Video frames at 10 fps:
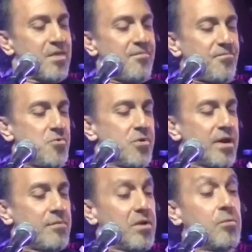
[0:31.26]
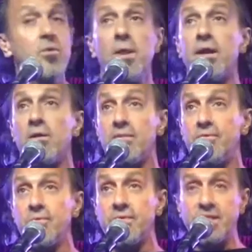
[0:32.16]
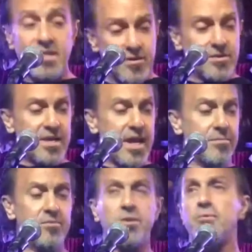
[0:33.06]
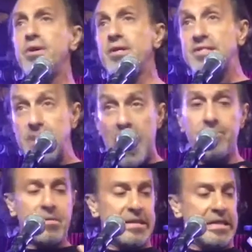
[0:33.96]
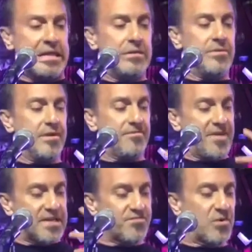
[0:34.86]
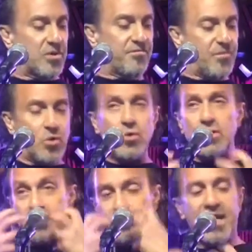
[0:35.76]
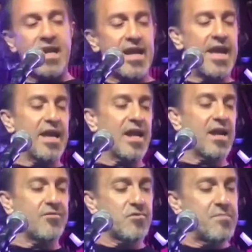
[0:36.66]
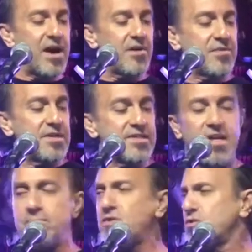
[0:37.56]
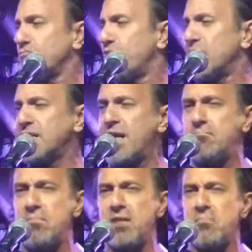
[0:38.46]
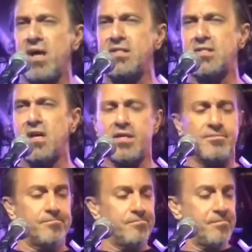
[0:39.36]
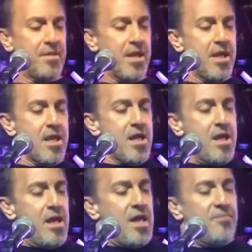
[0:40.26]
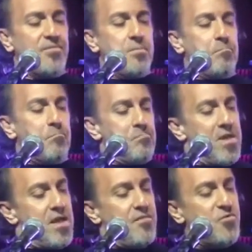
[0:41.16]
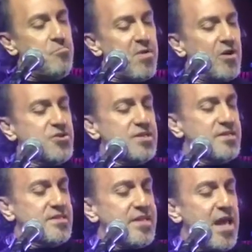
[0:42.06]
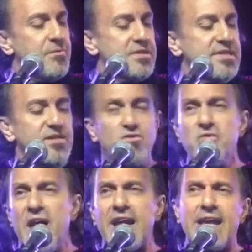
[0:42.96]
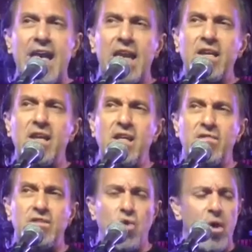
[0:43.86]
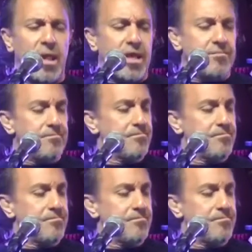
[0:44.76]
When we were little, if you were at the dinner table and you were eating sloppily with a face full of food and spaghetti hanging out of your mouth, he'd say, "Mr. President, meet my son." If you belched at the table, he'd say, "Do that again," and you eat in the toilet.